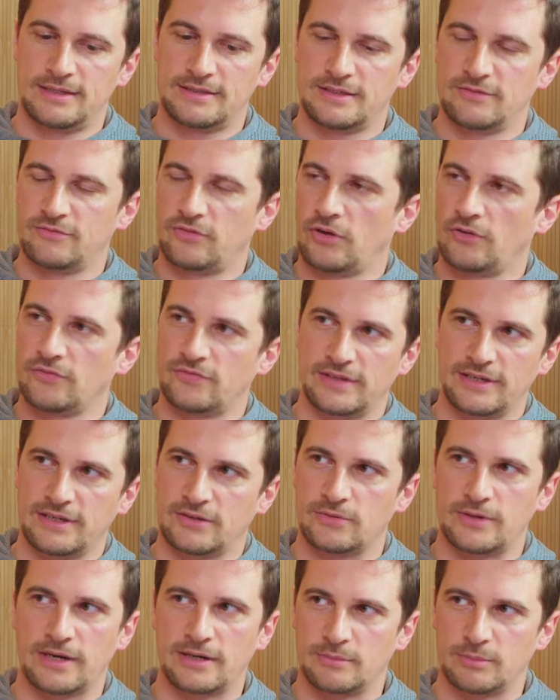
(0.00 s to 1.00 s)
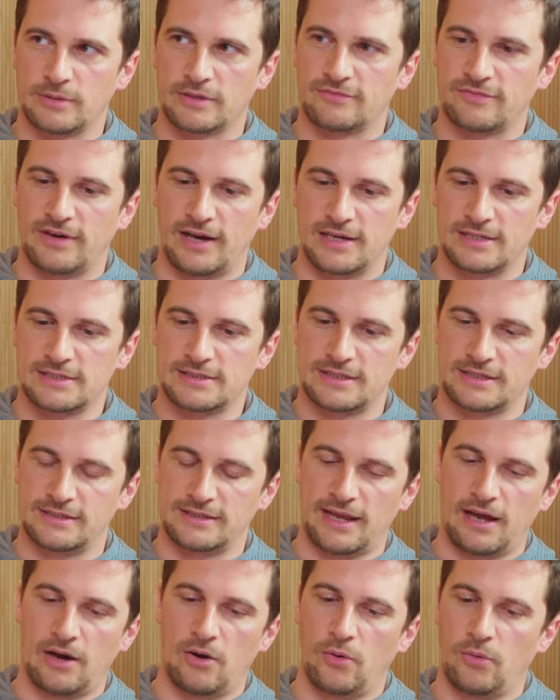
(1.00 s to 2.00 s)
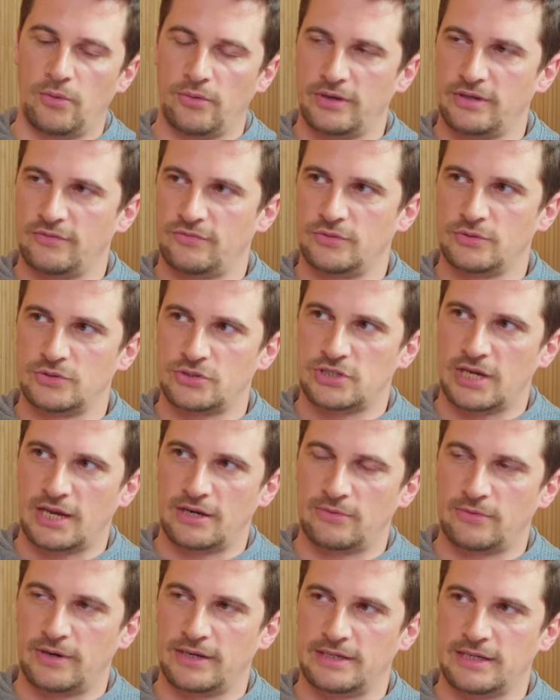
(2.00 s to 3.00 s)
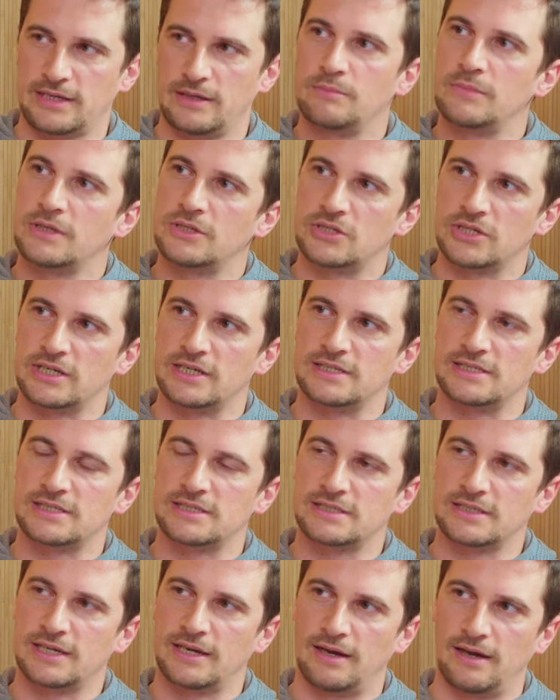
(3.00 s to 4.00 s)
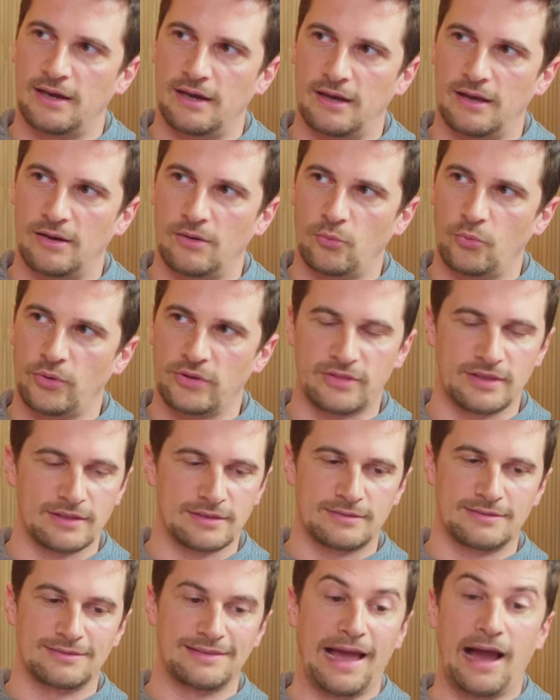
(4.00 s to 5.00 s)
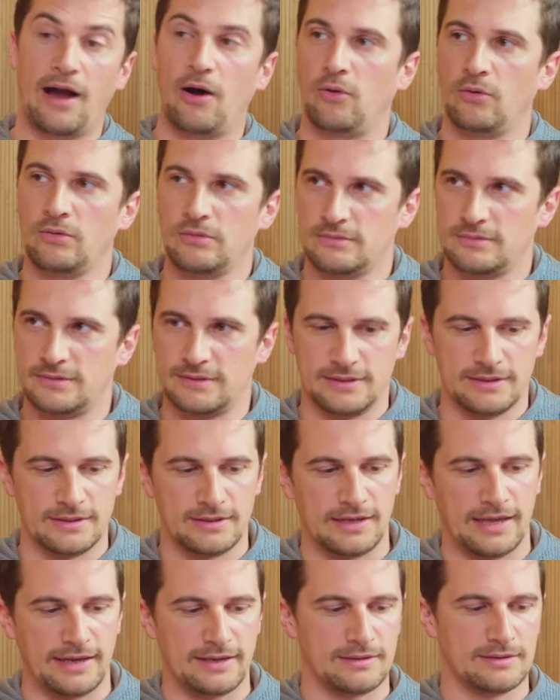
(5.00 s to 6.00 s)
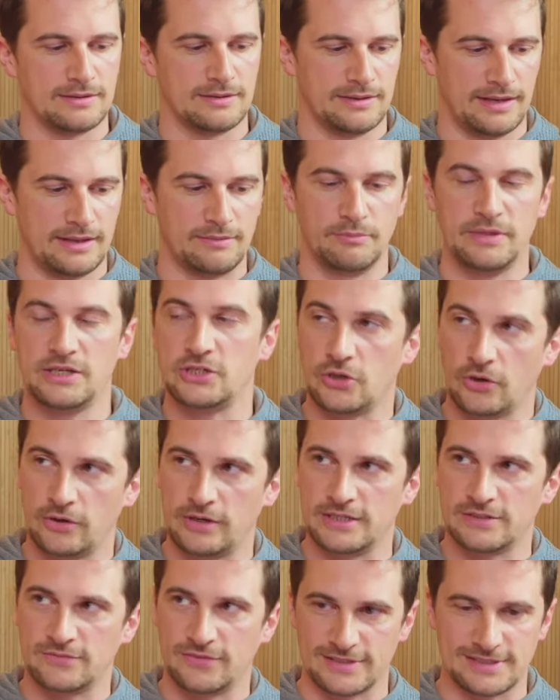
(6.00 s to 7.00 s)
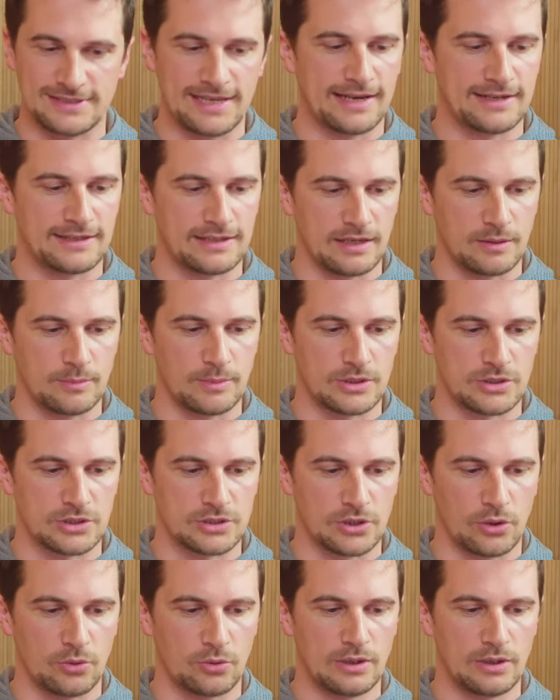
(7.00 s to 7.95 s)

it's evolved incredibly fast, and now if you generate images uh, with it now, uh, like and Midjourney is for static images